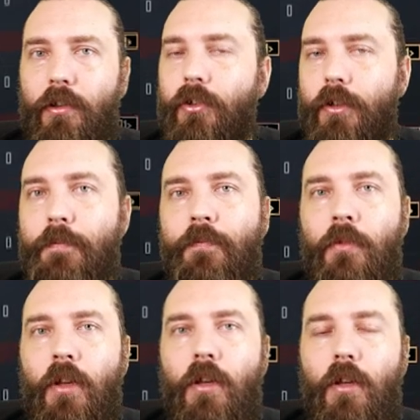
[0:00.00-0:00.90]
to
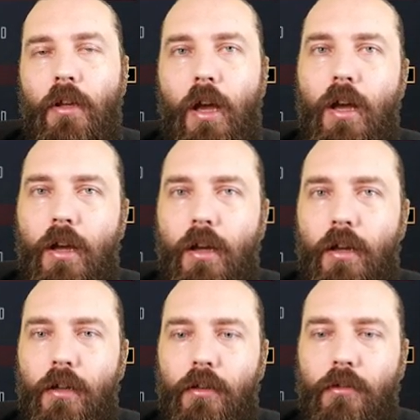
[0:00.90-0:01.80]

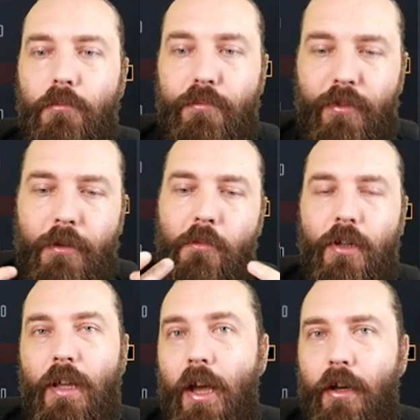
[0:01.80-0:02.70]
uh, bring
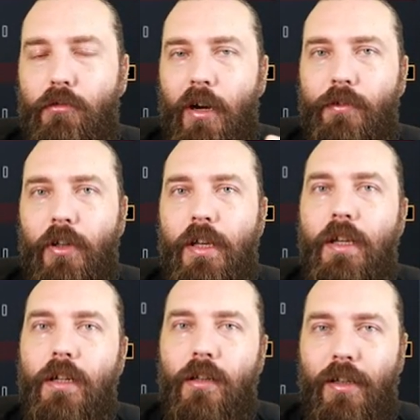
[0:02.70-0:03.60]
my aircraft
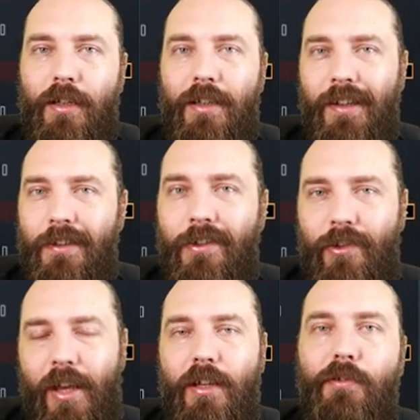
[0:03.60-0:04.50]
in in like a nice
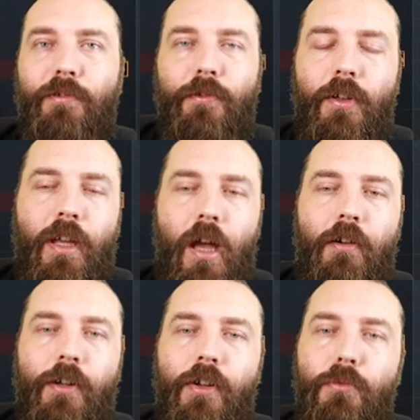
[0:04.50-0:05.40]
safe
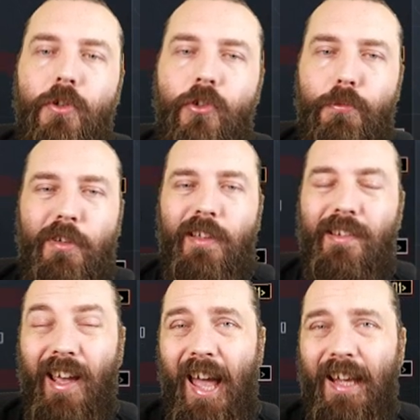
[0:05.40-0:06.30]
carrier, which is pretty
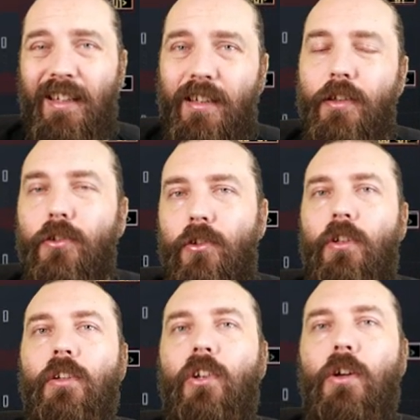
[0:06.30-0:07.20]
tanky, so it's
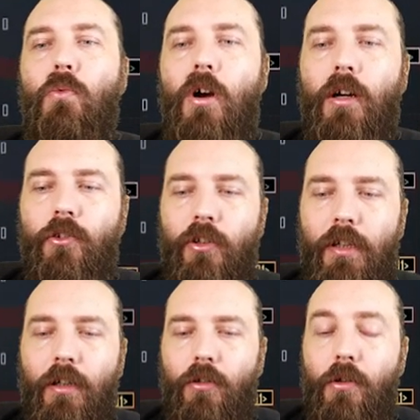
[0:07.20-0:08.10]
going to take a while to
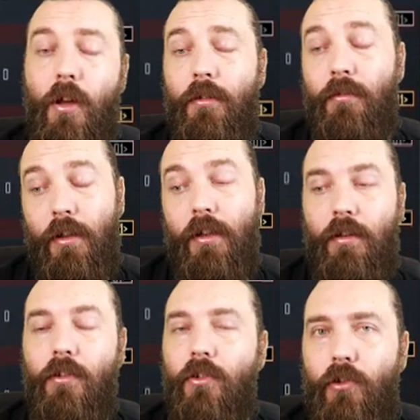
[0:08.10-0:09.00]
kill, although
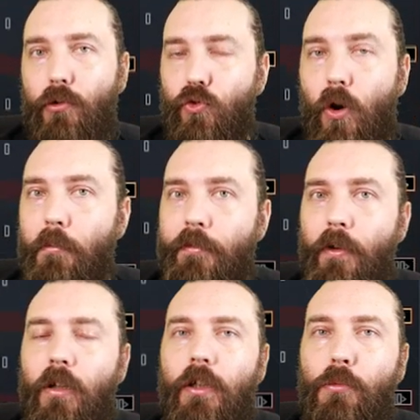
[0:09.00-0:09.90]
it still dropped
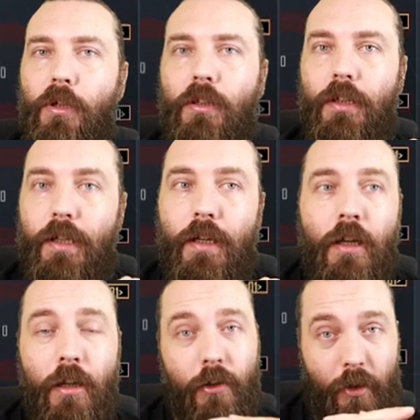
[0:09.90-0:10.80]
fairly quickly here.
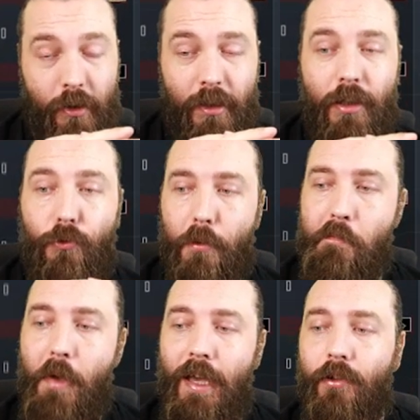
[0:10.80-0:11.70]
These were
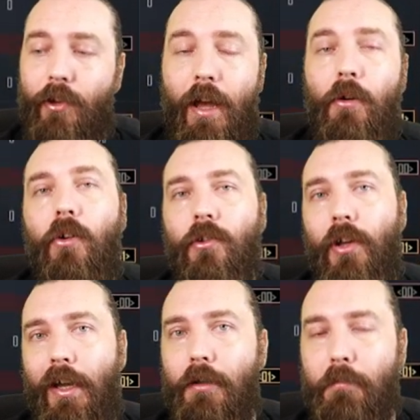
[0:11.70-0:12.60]
maxed out on
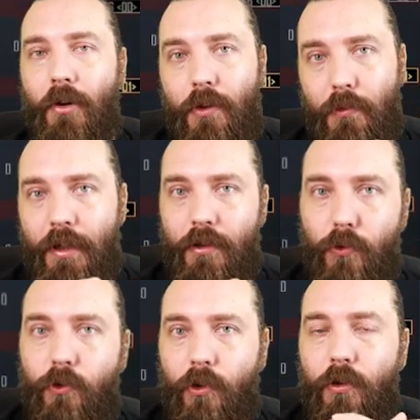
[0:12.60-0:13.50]
tank, by the way,
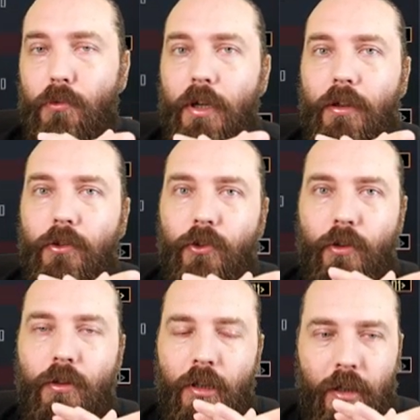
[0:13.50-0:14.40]
those solar whales,
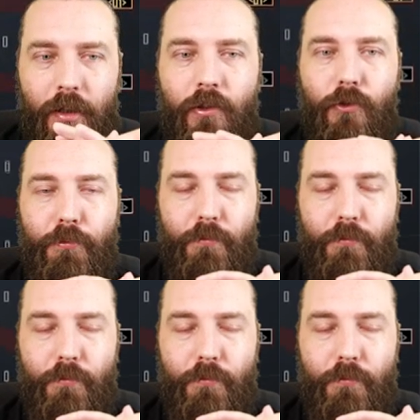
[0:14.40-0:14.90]
so he's